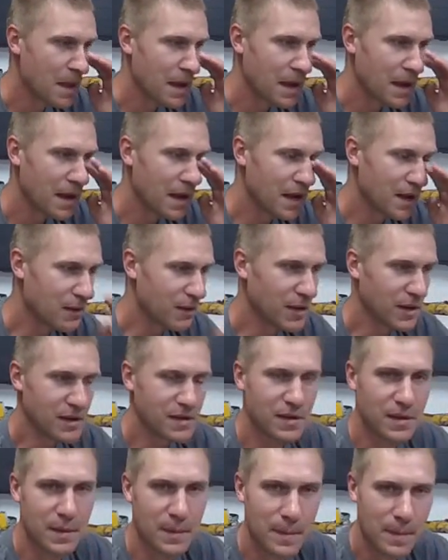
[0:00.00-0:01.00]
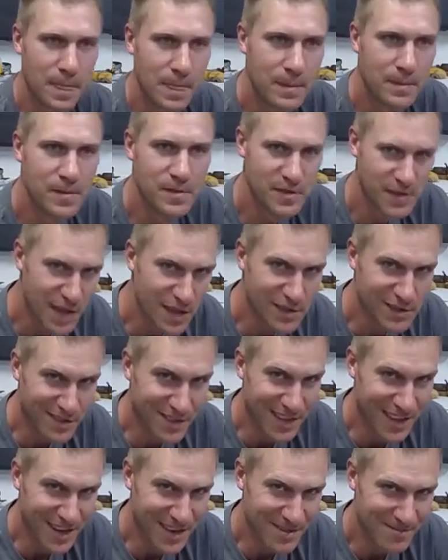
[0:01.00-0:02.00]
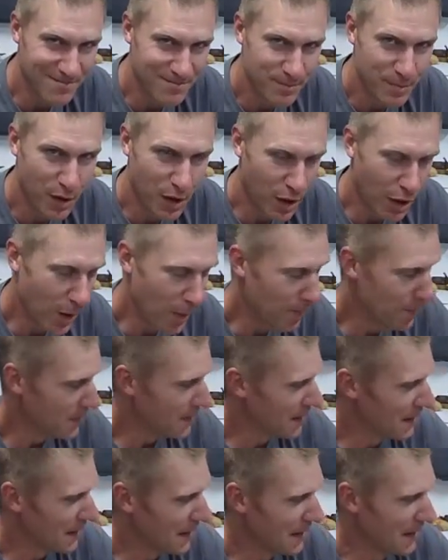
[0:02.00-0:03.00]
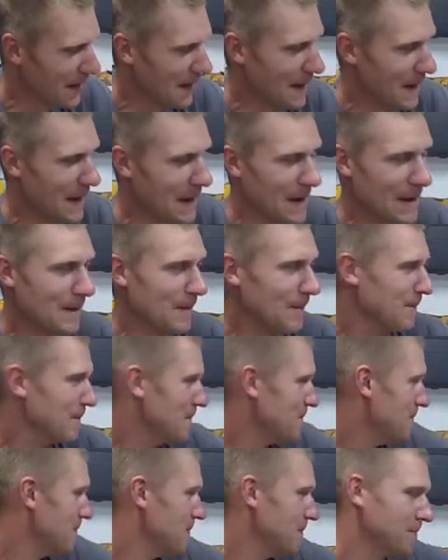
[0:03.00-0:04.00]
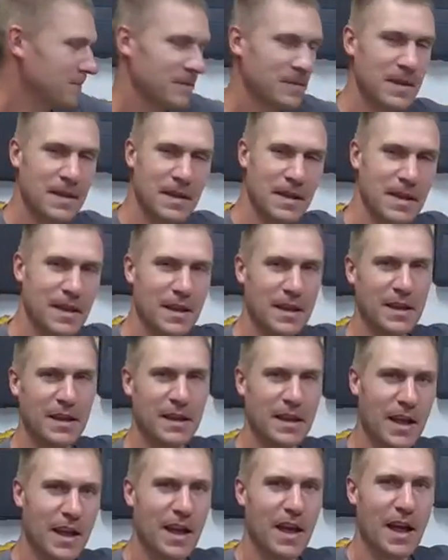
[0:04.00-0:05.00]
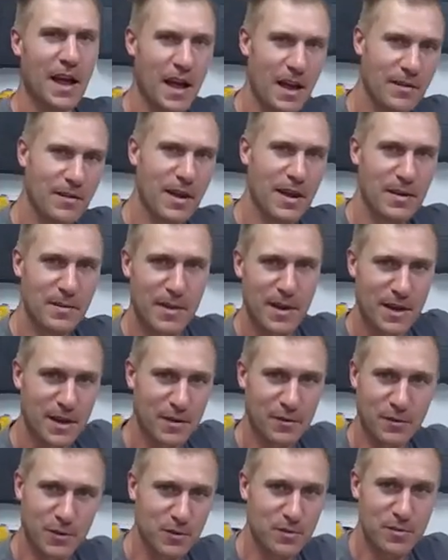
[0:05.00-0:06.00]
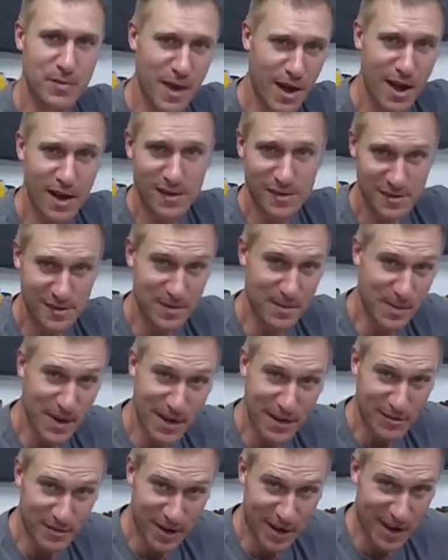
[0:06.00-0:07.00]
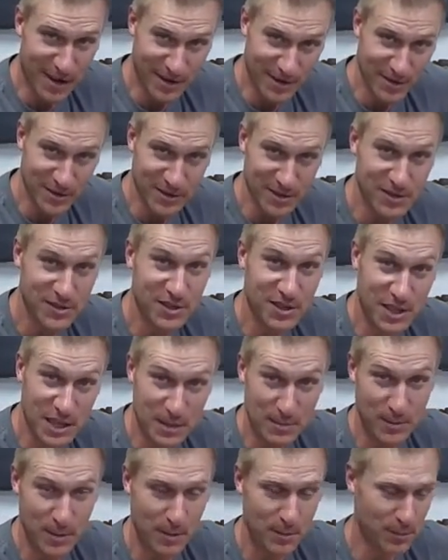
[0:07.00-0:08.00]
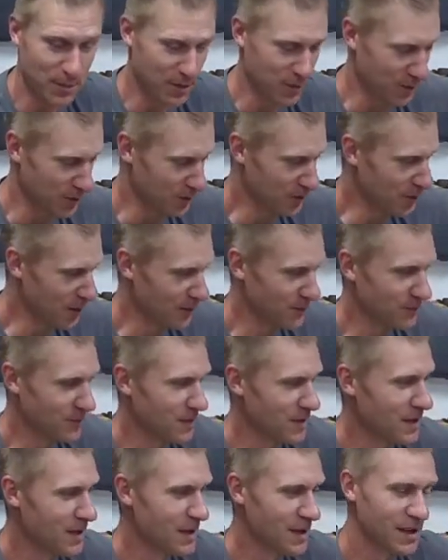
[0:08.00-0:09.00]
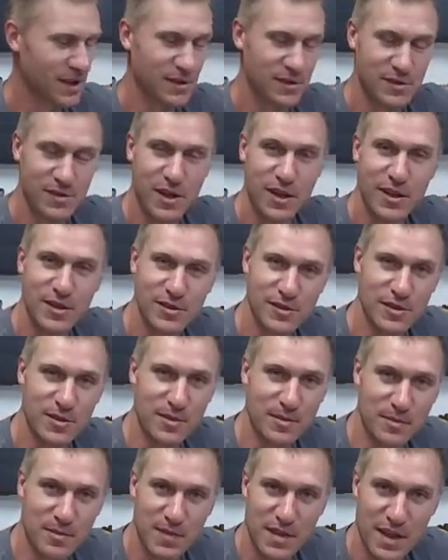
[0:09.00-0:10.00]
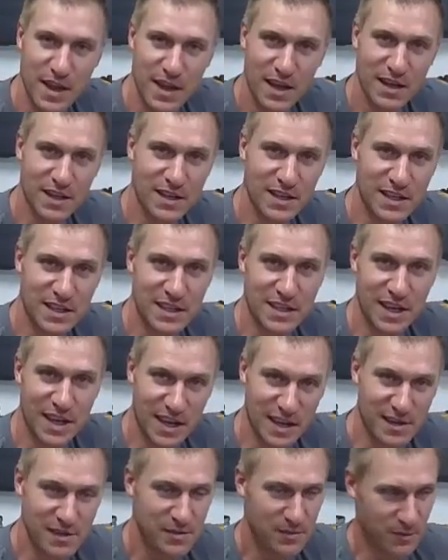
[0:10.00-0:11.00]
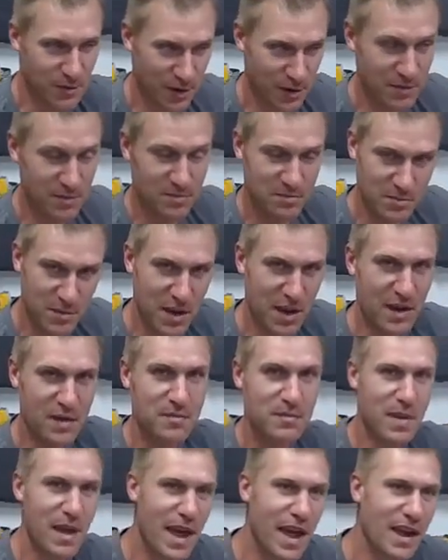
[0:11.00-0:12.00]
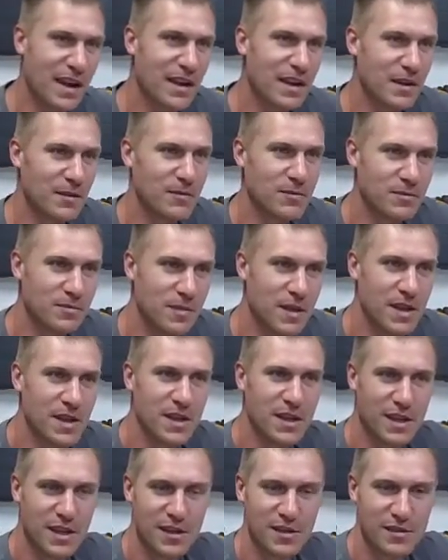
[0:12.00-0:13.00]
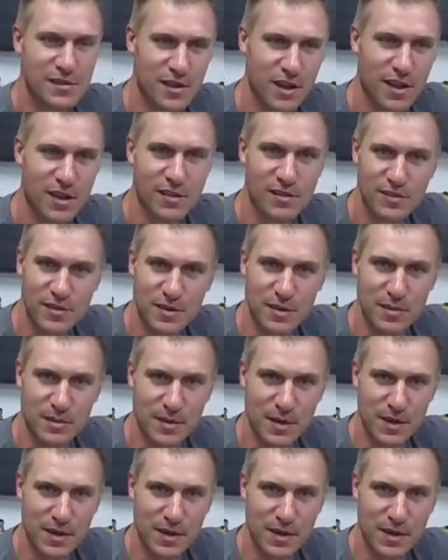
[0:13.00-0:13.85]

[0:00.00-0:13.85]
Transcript: Anyways, since then, Paul, I've had to make a few mods to my tractor just to keep up with you. I've installed some LED lights front and back. I've installed some